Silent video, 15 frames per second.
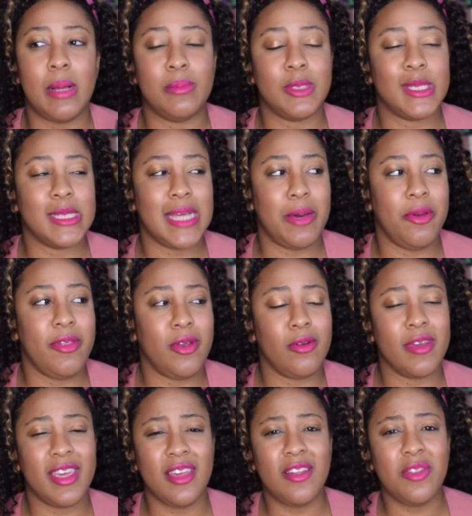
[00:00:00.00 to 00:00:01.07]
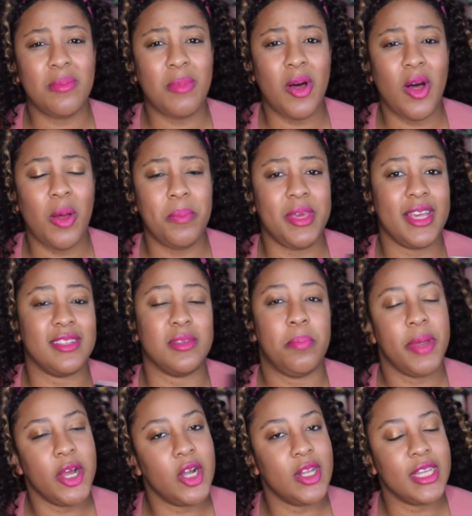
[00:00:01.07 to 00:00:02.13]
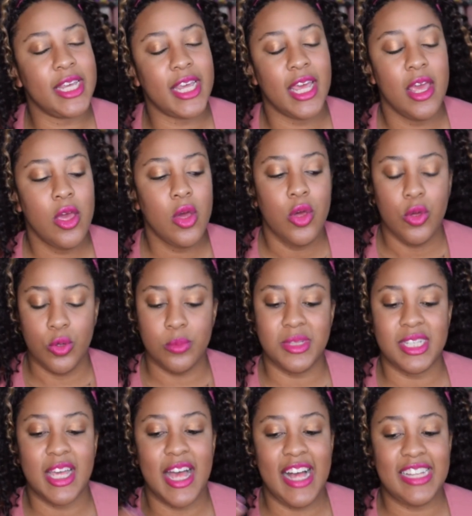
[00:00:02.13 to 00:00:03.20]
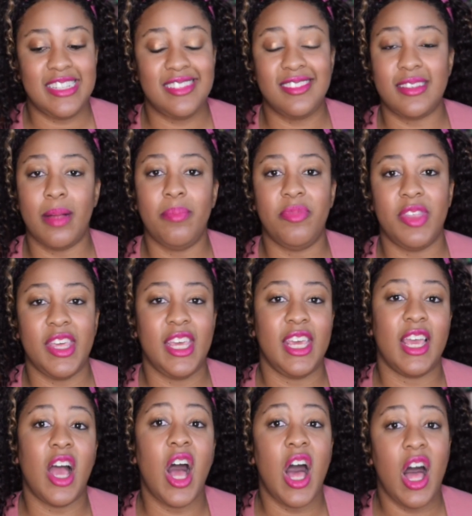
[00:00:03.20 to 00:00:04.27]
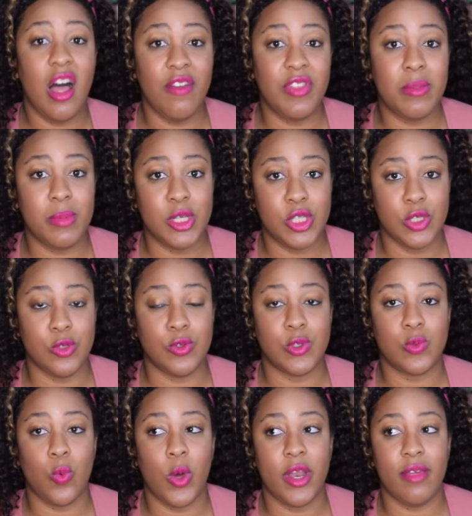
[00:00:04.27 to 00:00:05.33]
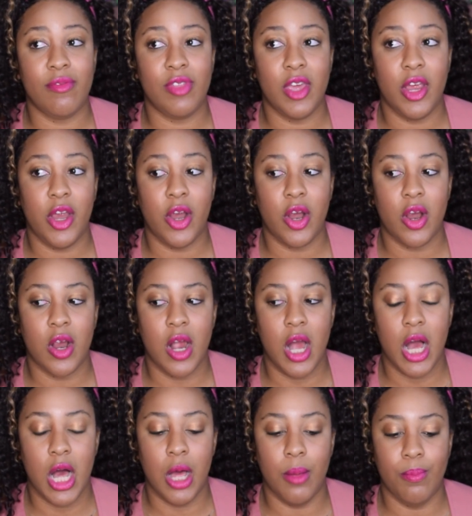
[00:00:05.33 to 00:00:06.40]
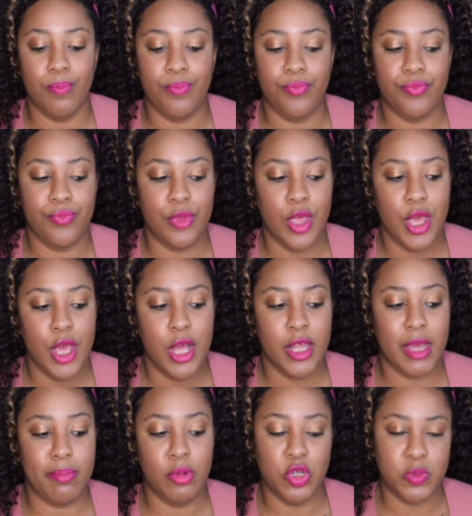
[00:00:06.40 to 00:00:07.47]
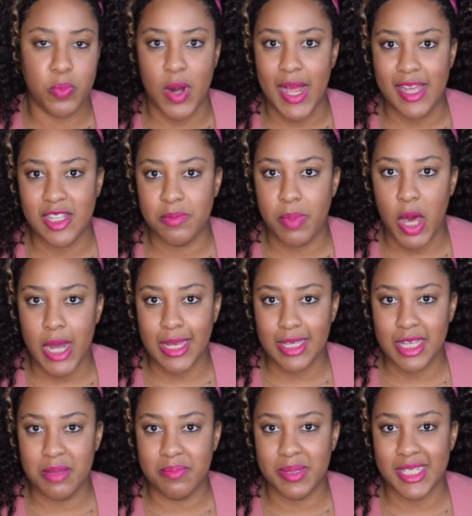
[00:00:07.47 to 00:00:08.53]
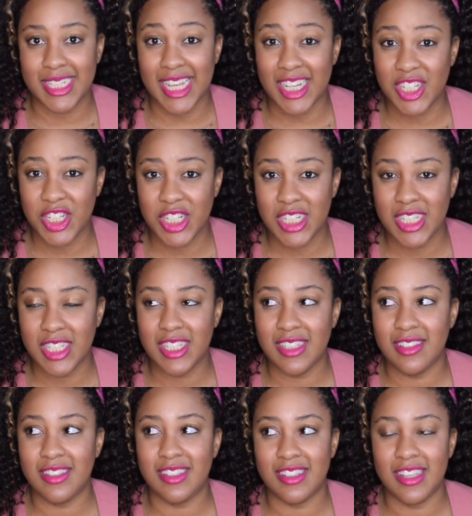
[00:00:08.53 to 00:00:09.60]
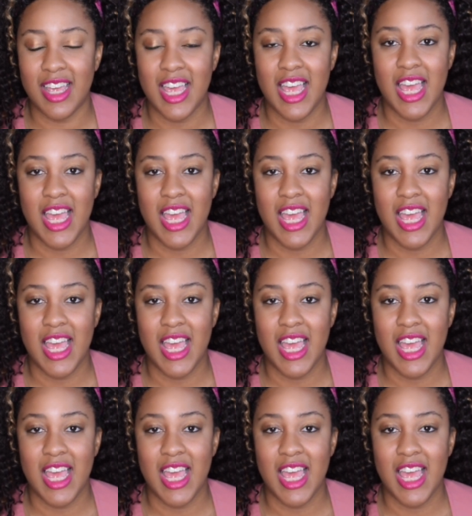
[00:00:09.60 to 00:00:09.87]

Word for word: so that way they don't kill them all, because apparently Oomza has something of the Meduse, one of their like most prized bodily possessions.